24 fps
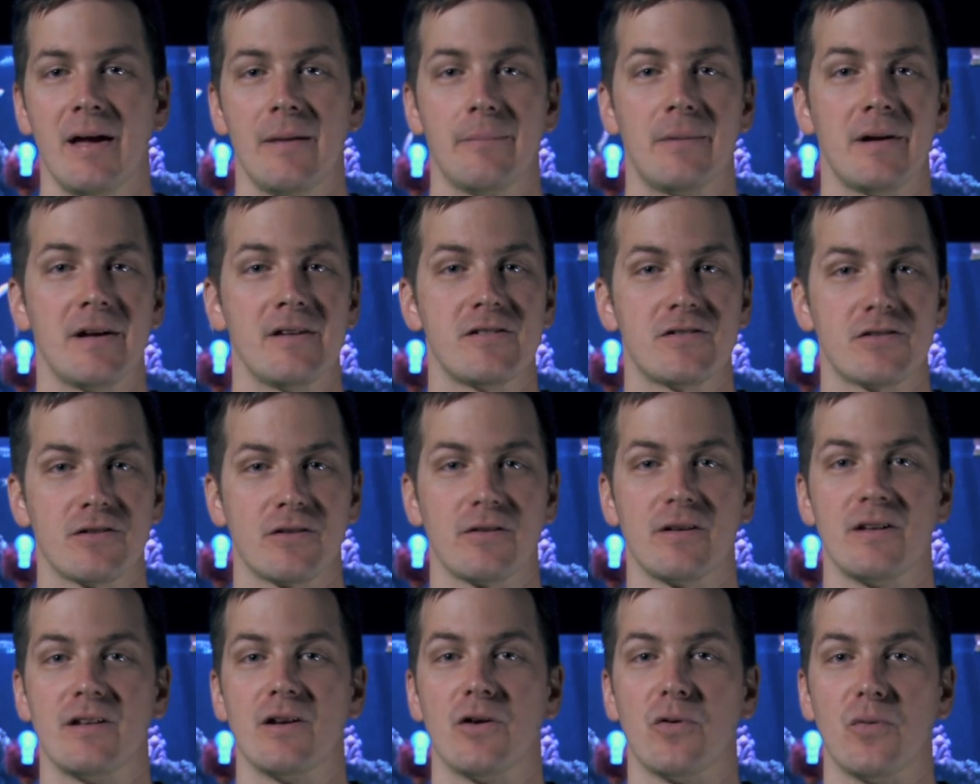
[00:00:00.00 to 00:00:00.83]
but I
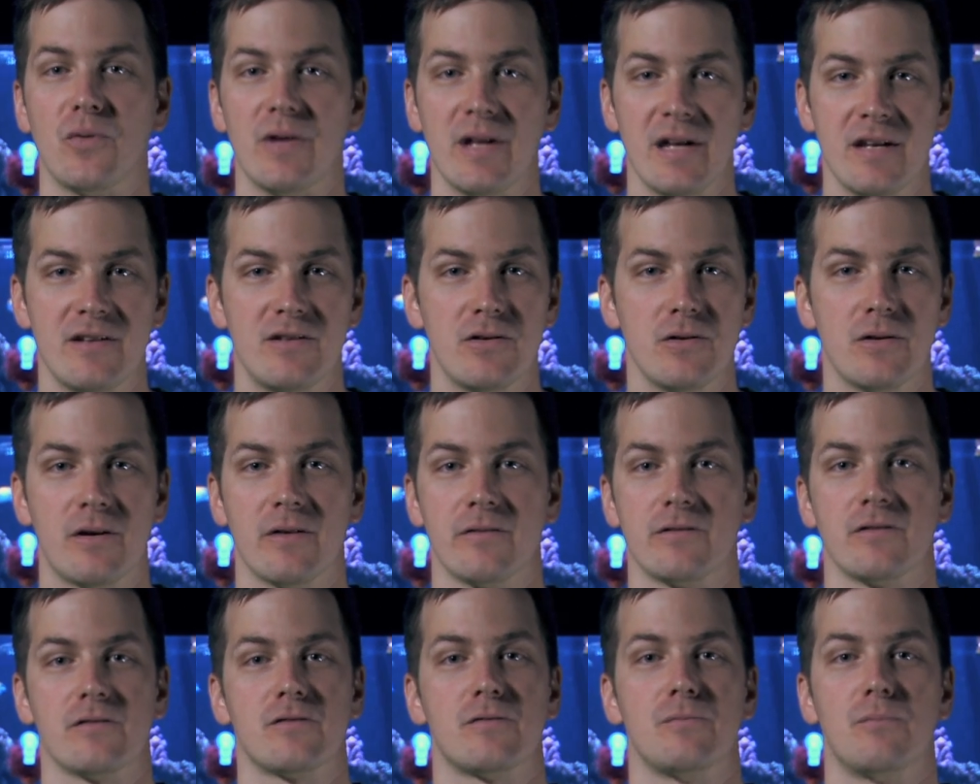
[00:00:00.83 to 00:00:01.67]
certainly don't need to
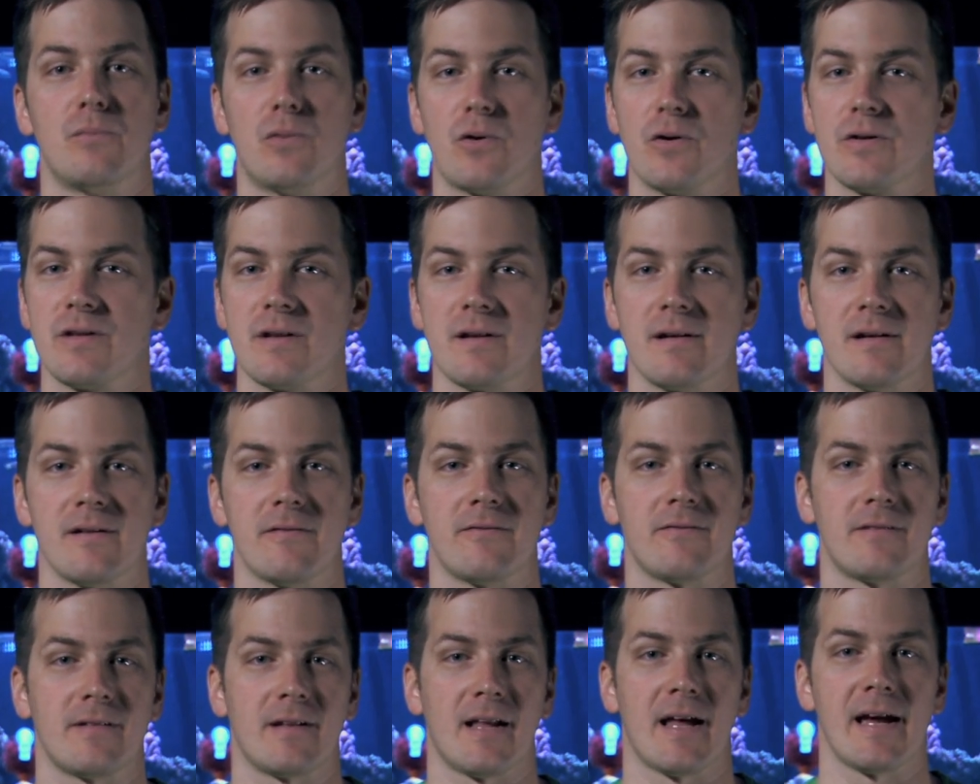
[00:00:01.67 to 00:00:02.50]
because there's more than
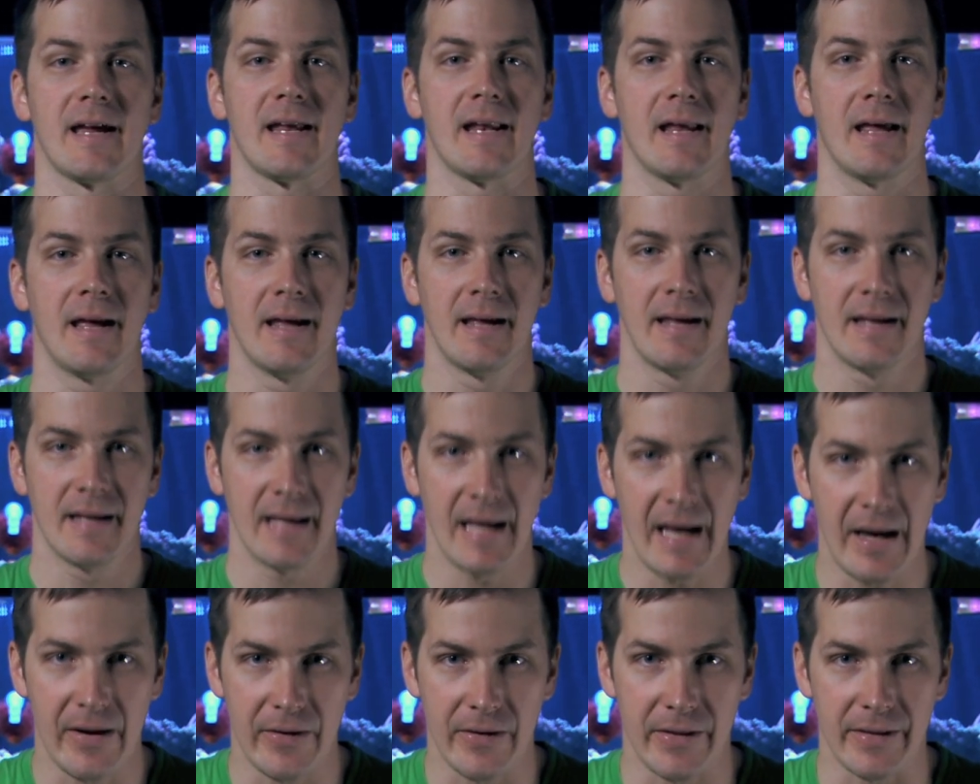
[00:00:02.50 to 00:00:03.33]
enough light
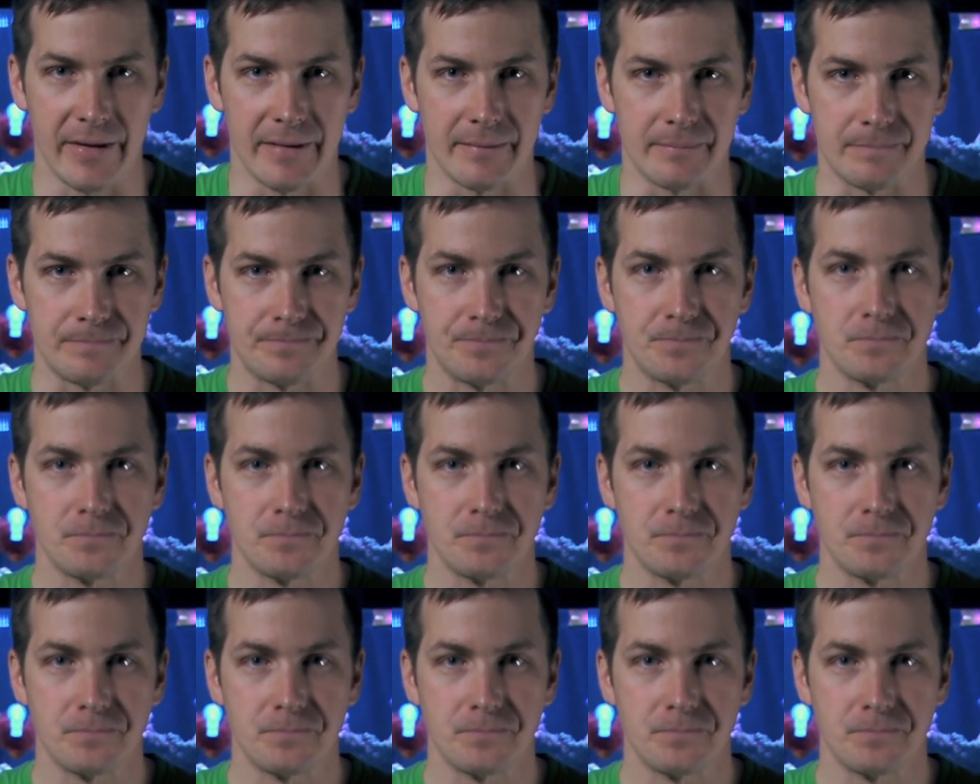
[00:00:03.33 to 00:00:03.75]
out of them.